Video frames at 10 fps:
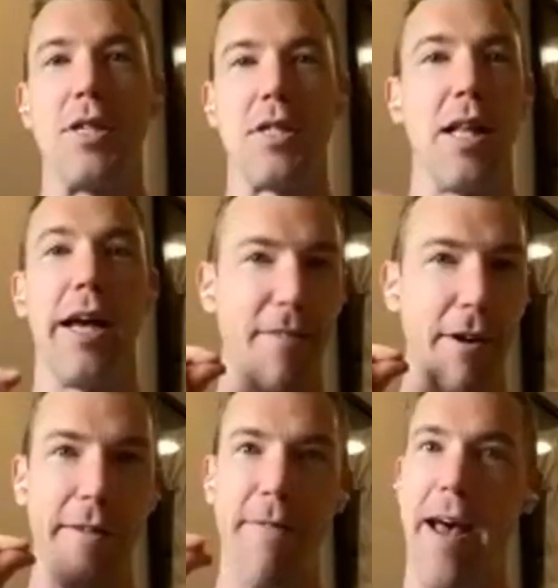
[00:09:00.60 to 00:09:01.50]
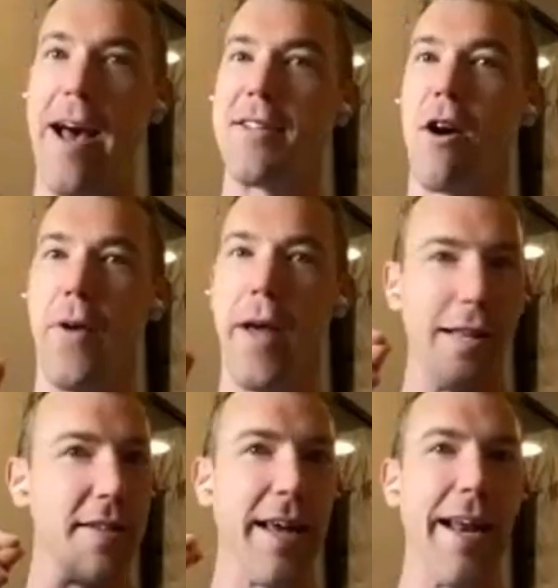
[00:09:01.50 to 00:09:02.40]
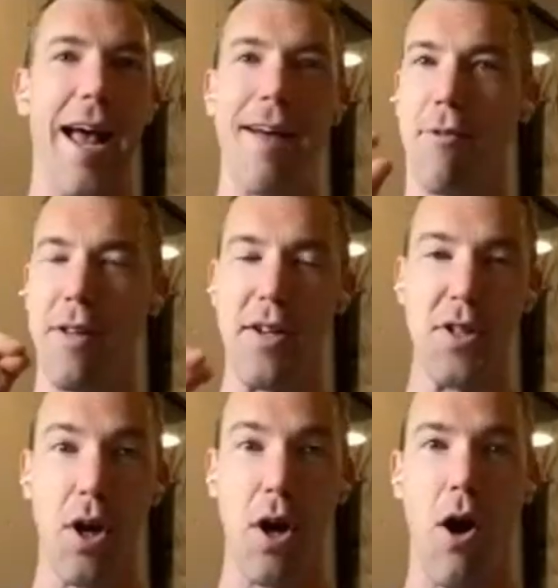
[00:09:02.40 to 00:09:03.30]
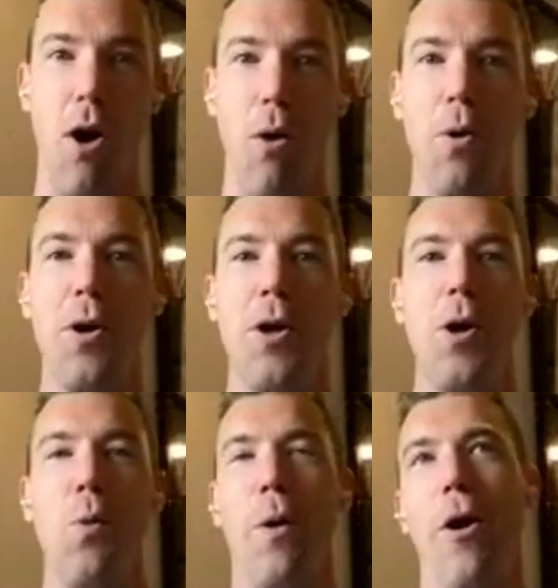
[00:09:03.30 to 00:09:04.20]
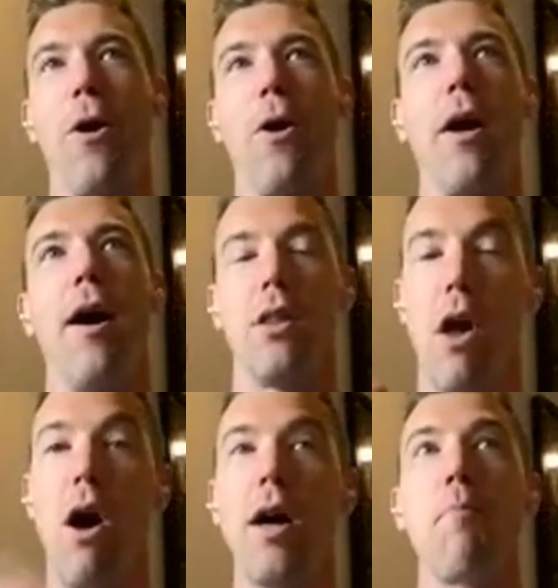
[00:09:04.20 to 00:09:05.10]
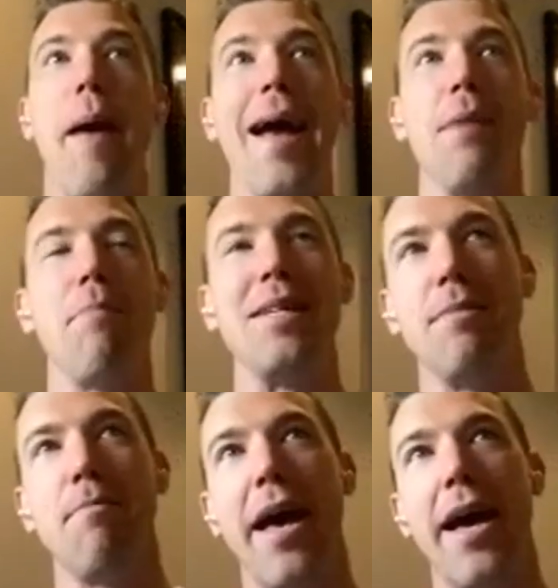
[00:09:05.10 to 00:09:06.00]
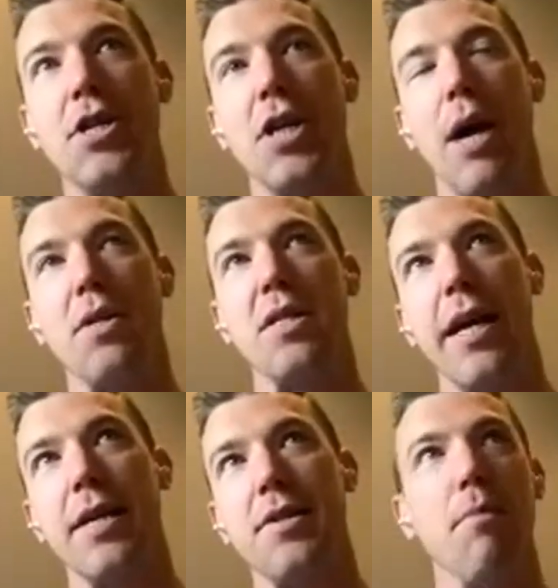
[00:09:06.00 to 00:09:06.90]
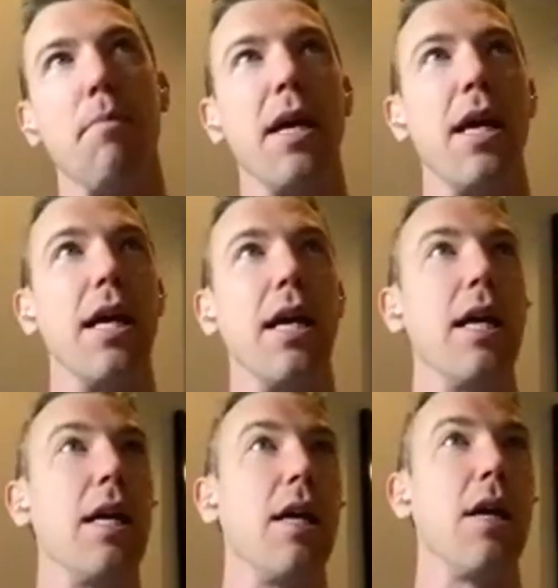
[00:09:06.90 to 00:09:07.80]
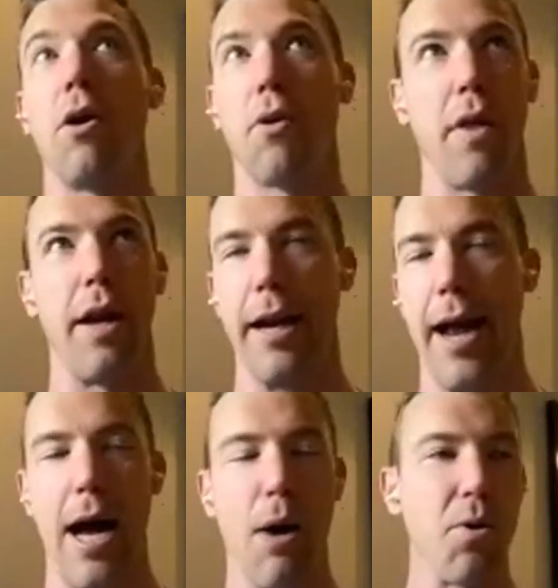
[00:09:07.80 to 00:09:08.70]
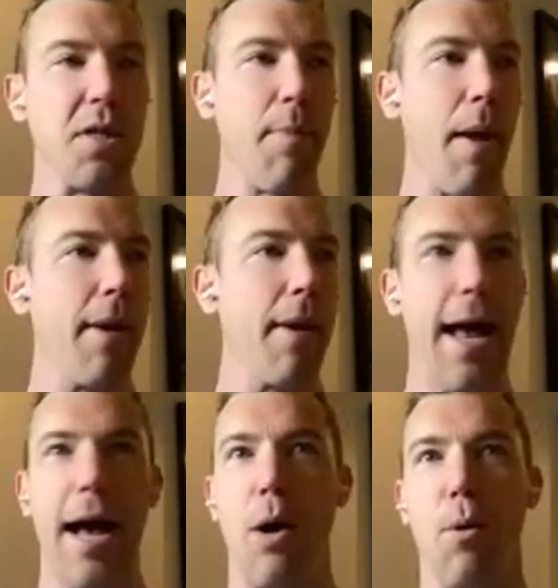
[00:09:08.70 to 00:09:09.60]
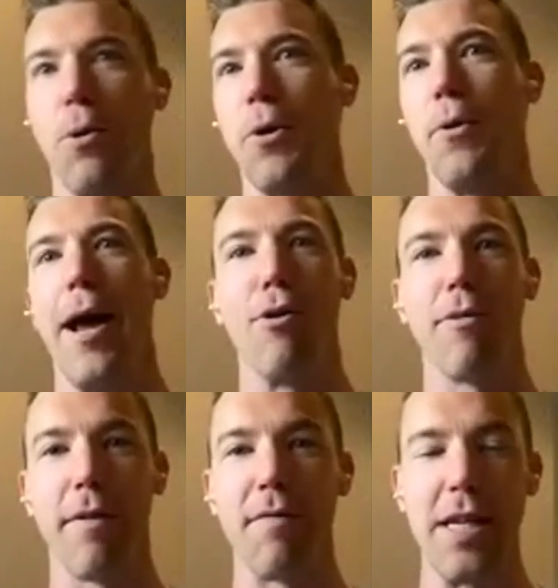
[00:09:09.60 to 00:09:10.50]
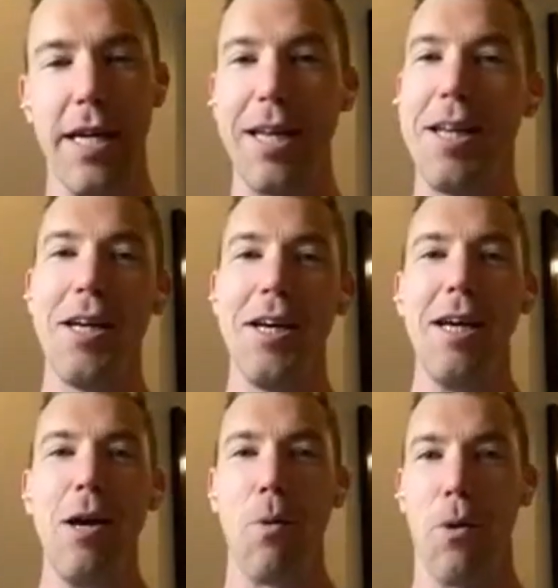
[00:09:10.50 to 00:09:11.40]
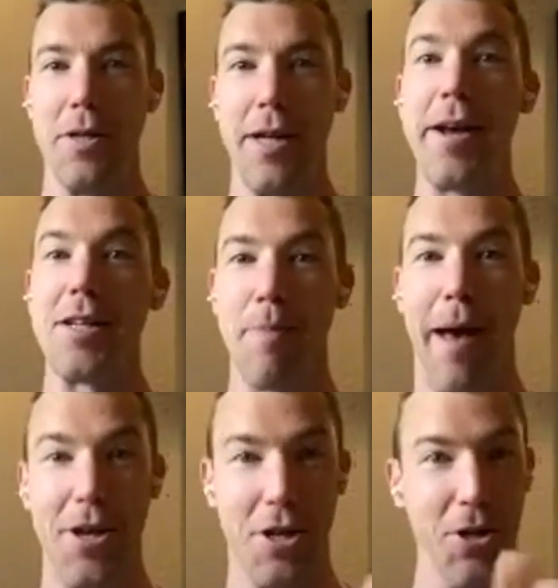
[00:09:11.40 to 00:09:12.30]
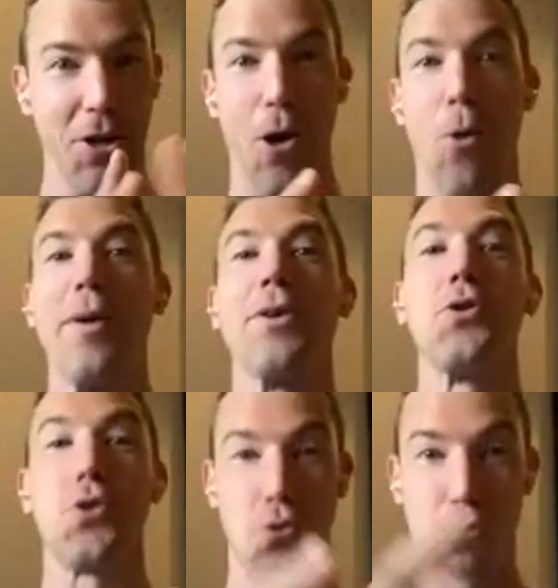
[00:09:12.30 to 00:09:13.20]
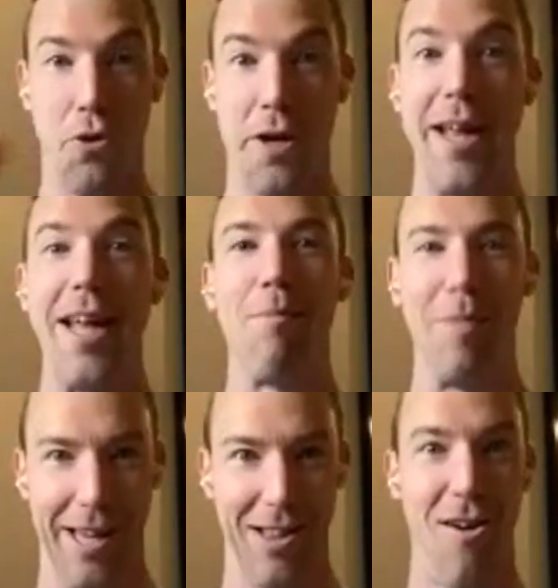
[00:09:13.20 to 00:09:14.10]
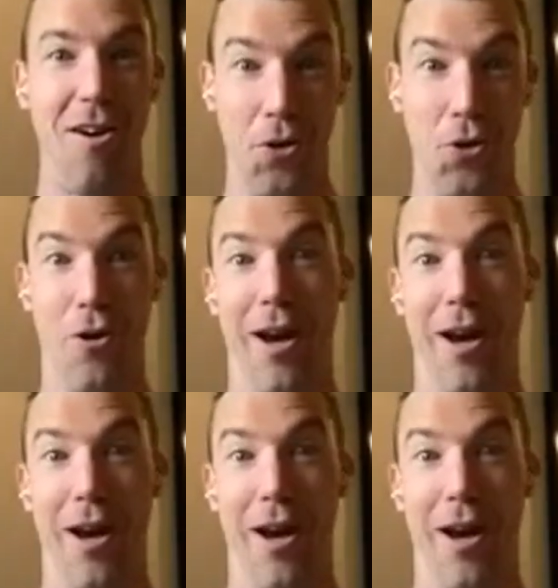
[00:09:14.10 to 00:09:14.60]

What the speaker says: It's a very fast, okay, let's get after it, let's go. Where a long badminton match, I would say, is going to be longer than an hour, say maybe an hour to an hour 15. Where a tennis match can go extremely long